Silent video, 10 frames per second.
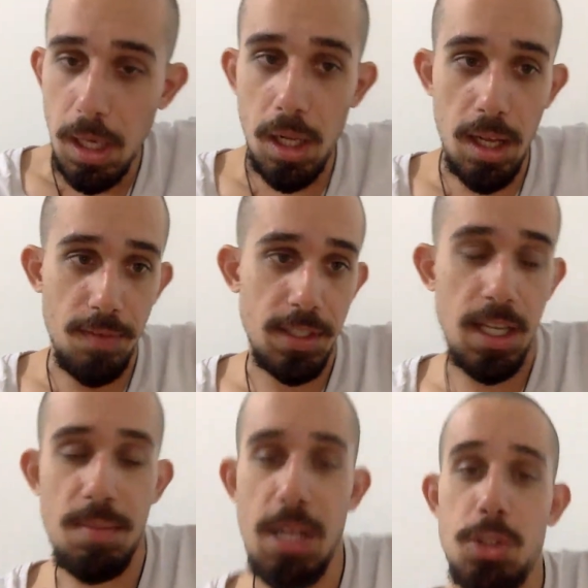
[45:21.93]
all I have to say
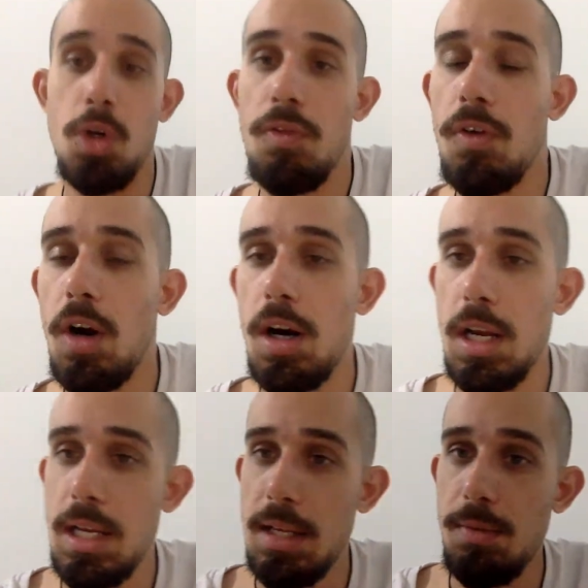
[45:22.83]
on the matter so
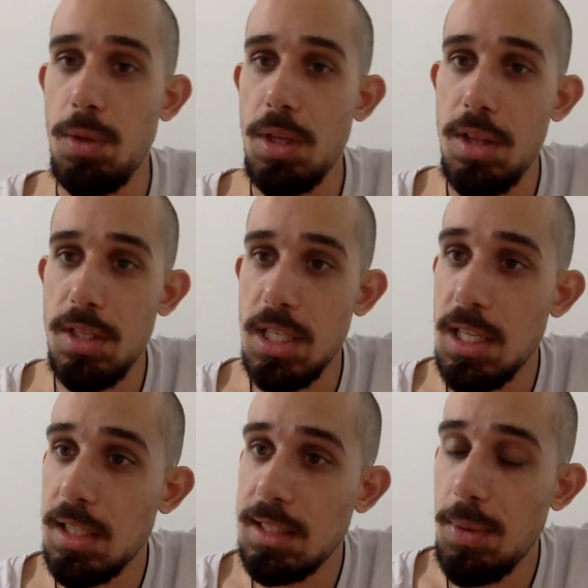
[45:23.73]
far, with all the
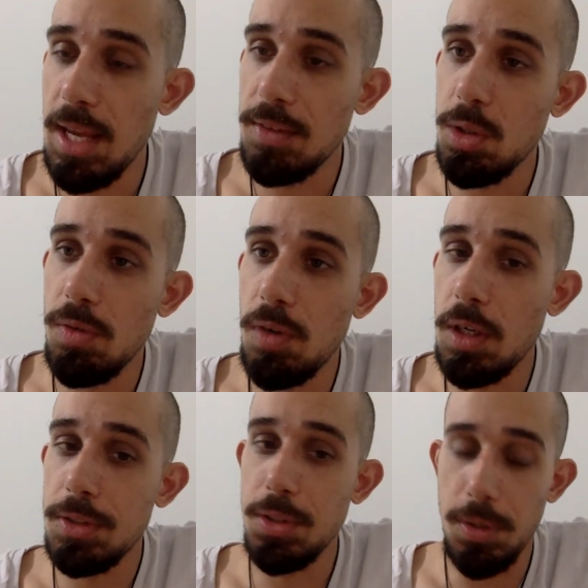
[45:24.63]
details that we have so
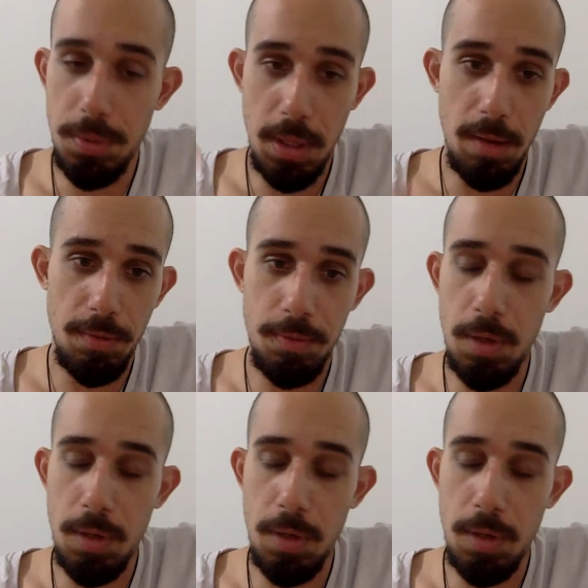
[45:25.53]
far. So if